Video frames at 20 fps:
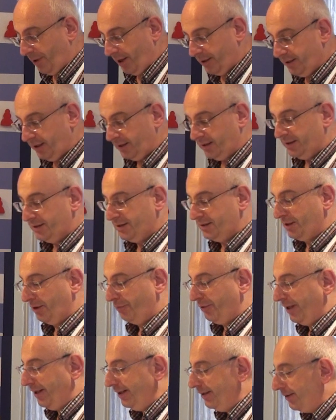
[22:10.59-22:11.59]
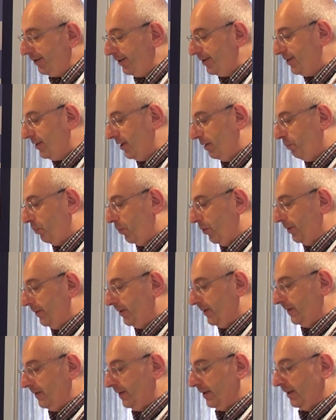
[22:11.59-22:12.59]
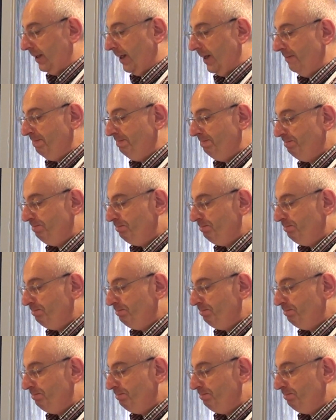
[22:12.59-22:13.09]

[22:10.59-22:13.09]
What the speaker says: I think this is a very interesting point in the game.